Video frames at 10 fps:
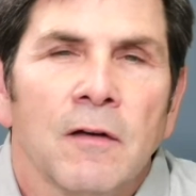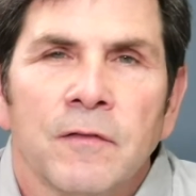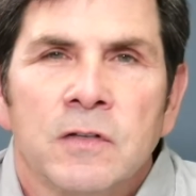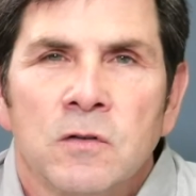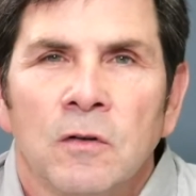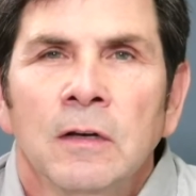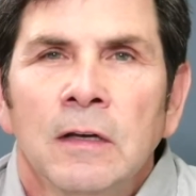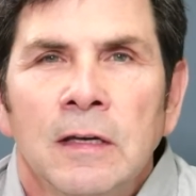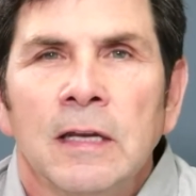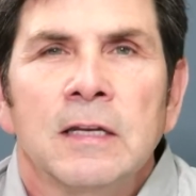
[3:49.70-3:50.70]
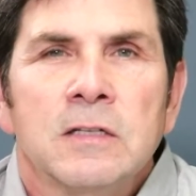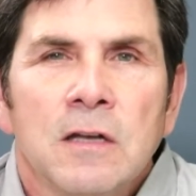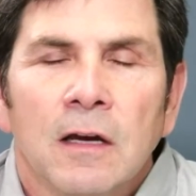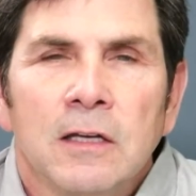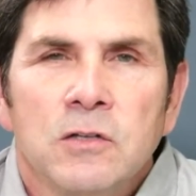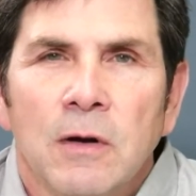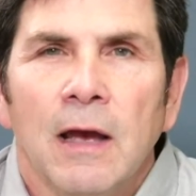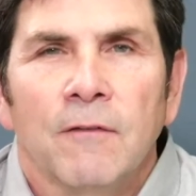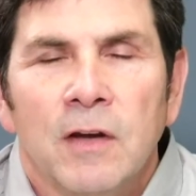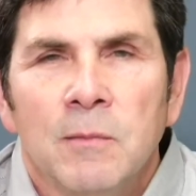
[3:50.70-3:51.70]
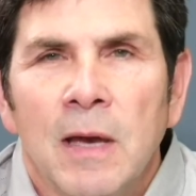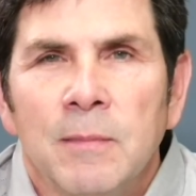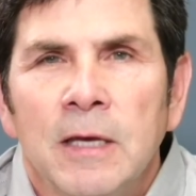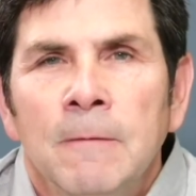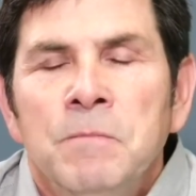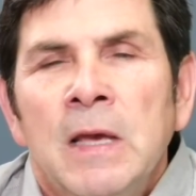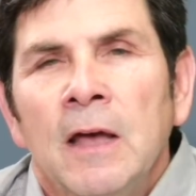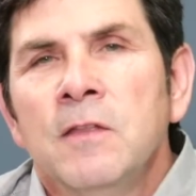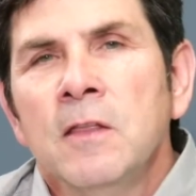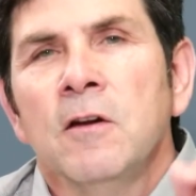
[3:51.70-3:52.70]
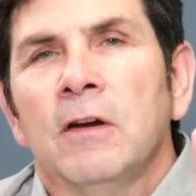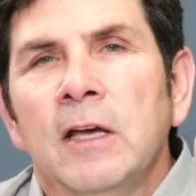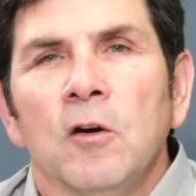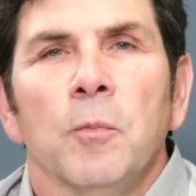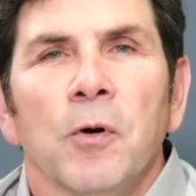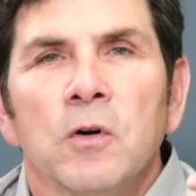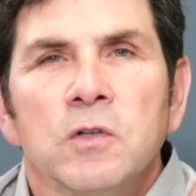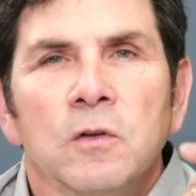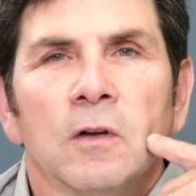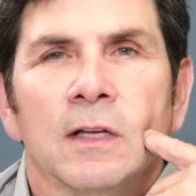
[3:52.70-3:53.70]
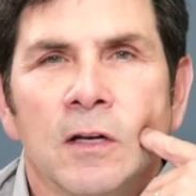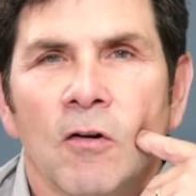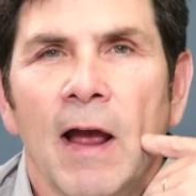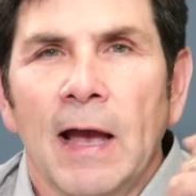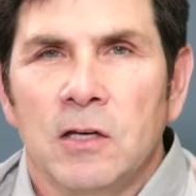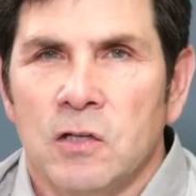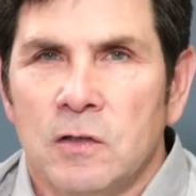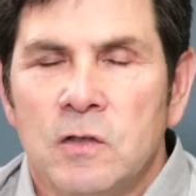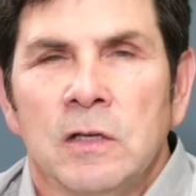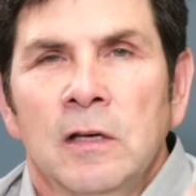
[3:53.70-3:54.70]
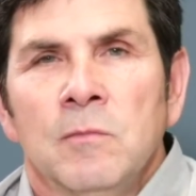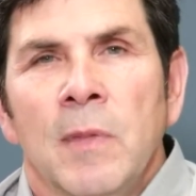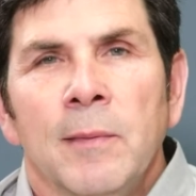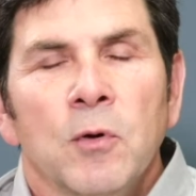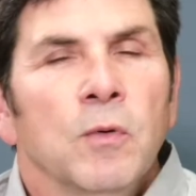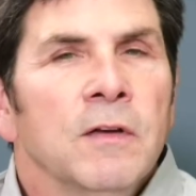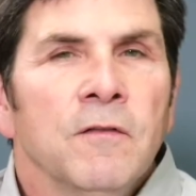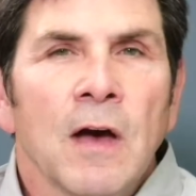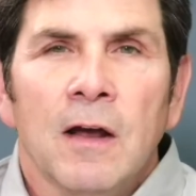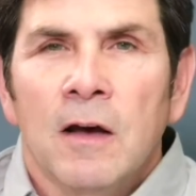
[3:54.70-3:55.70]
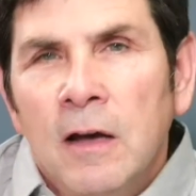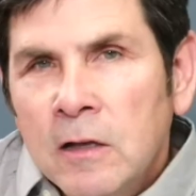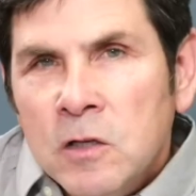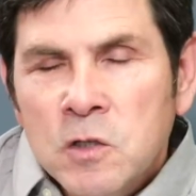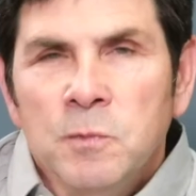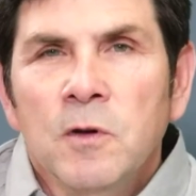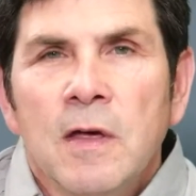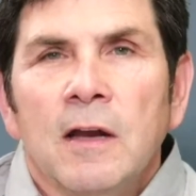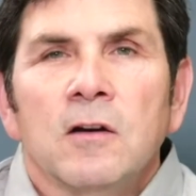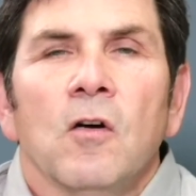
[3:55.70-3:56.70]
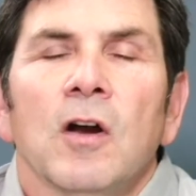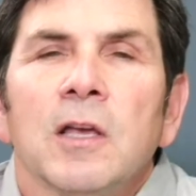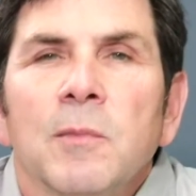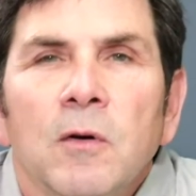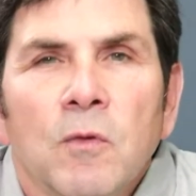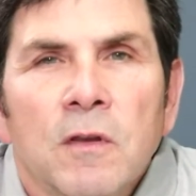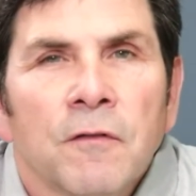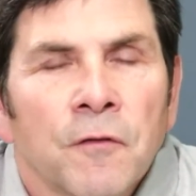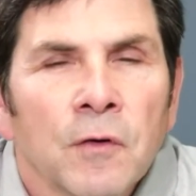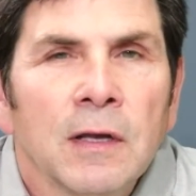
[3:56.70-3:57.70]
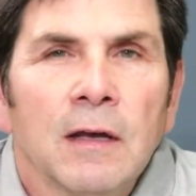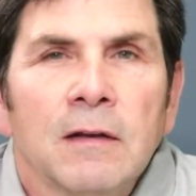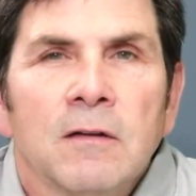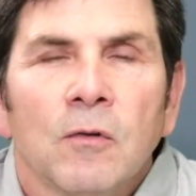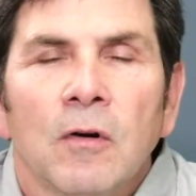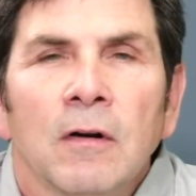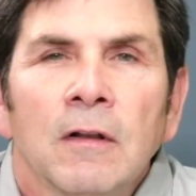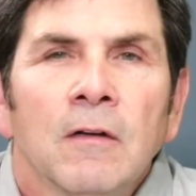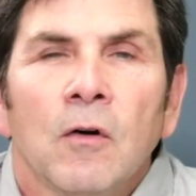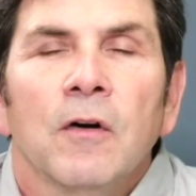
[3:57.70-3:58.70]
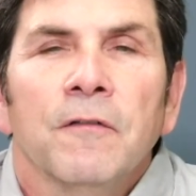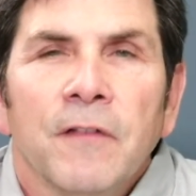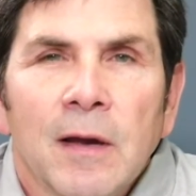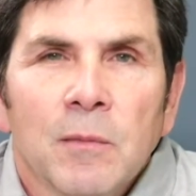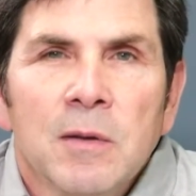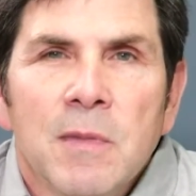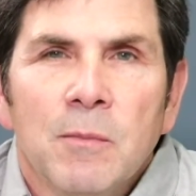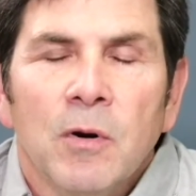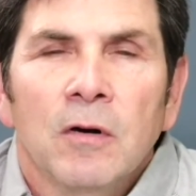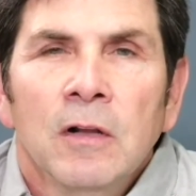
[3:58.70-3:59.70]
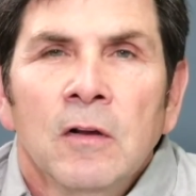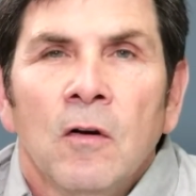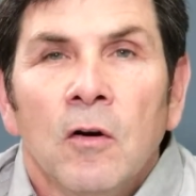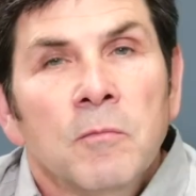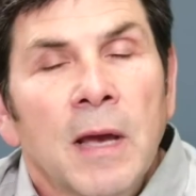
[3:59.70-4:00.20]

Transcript: office or getting stuck in traffic, maybe. And then there are interpersonal interactions. Maybe we've got to smooth out an argument with a friend or a family member. Or